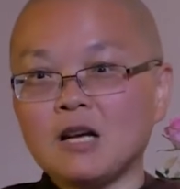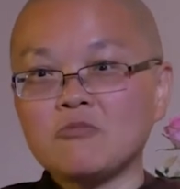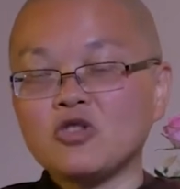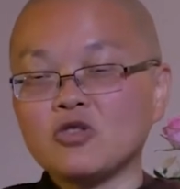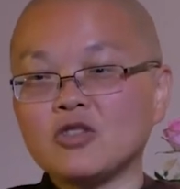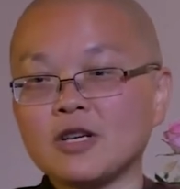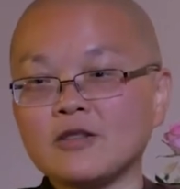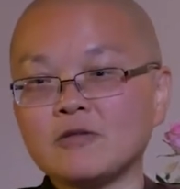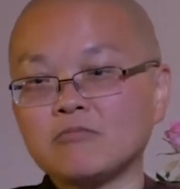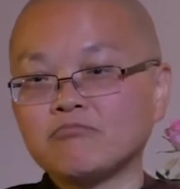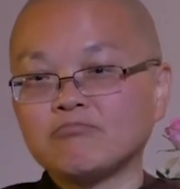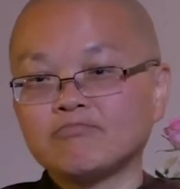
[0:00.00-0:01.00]
She
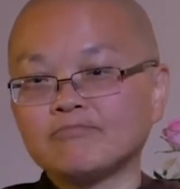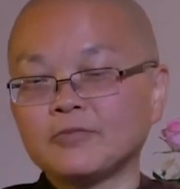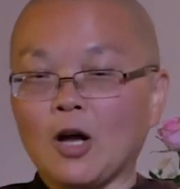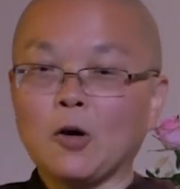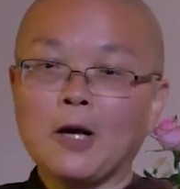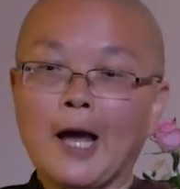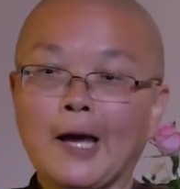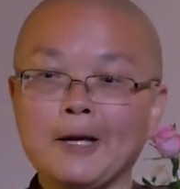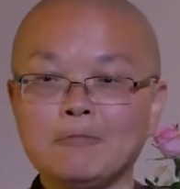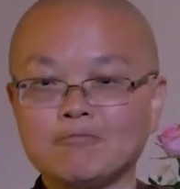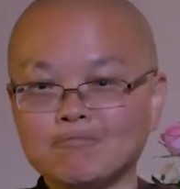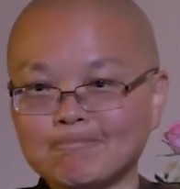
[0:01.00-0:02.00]
just said,
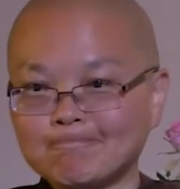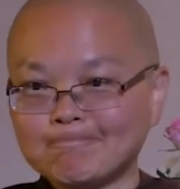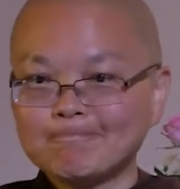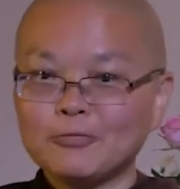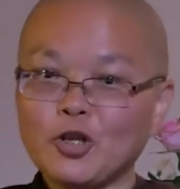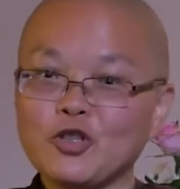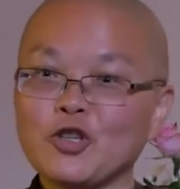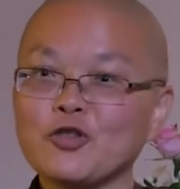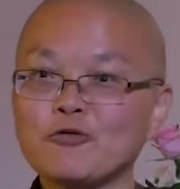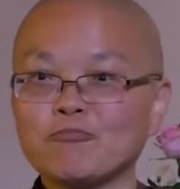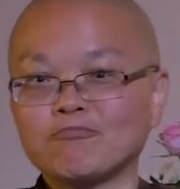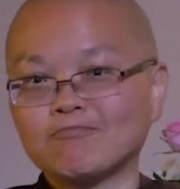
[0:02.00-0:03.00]
okay, she
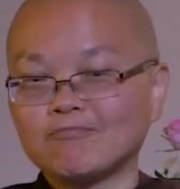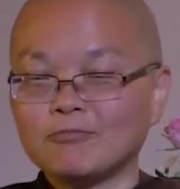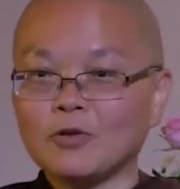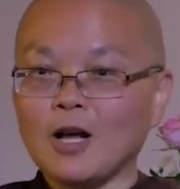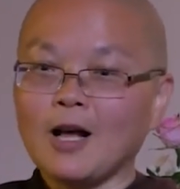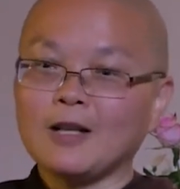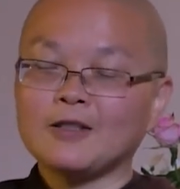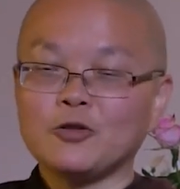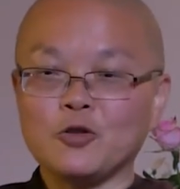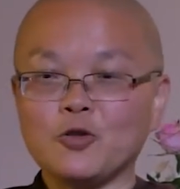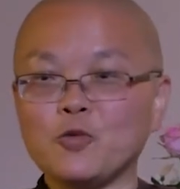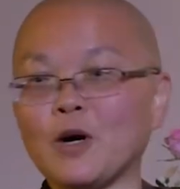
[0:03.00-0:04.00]
just
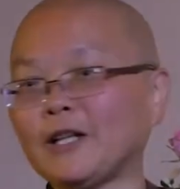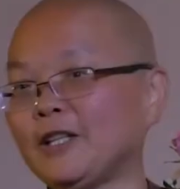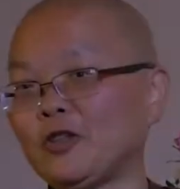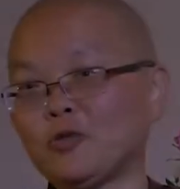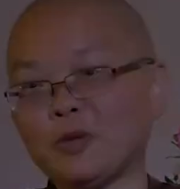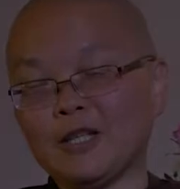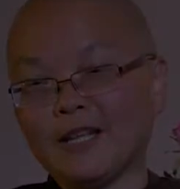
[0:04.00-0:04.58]
do what need to be